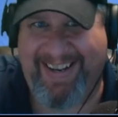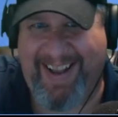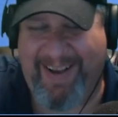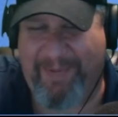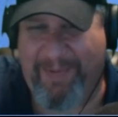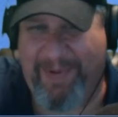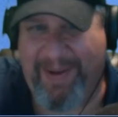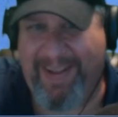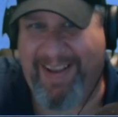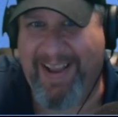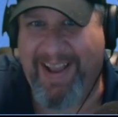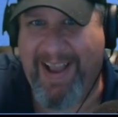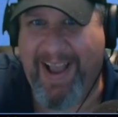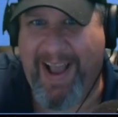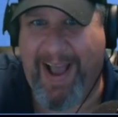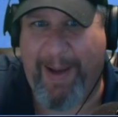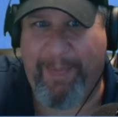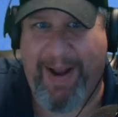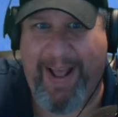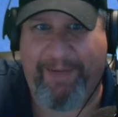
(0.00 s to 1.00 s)
I'm gonna
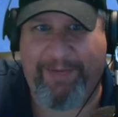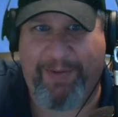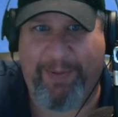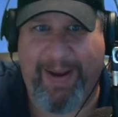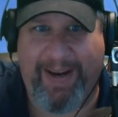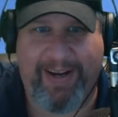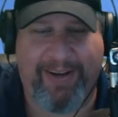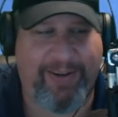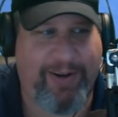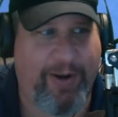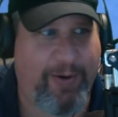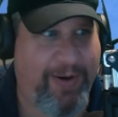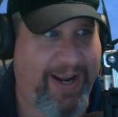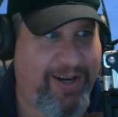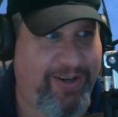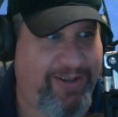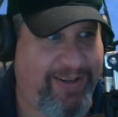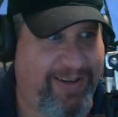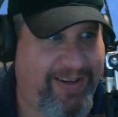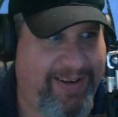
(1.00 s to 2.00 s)
have to make a
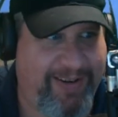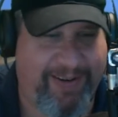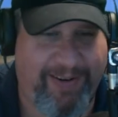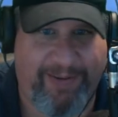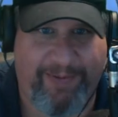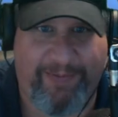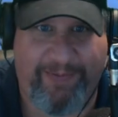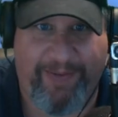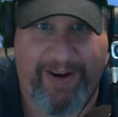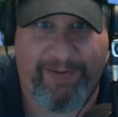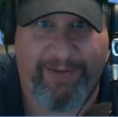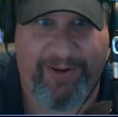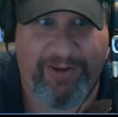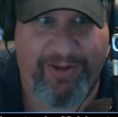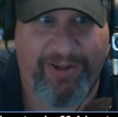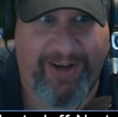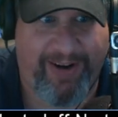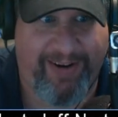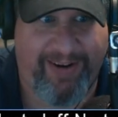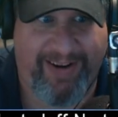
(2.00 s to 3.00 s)
donation to her favorite
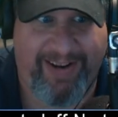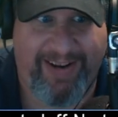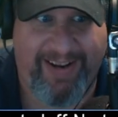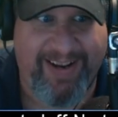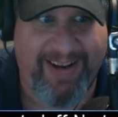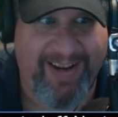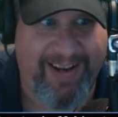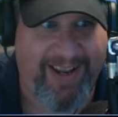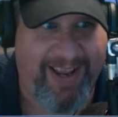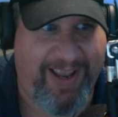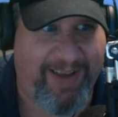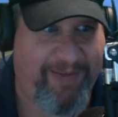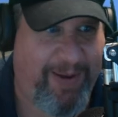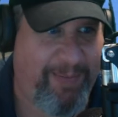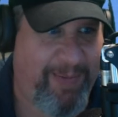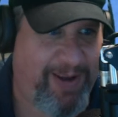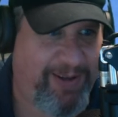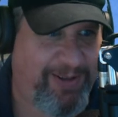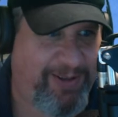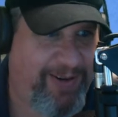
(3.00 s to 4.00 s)
charity if I
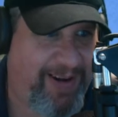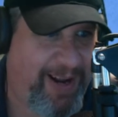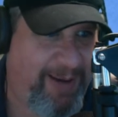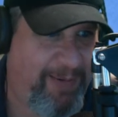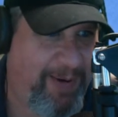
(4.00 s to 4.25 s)
mess her name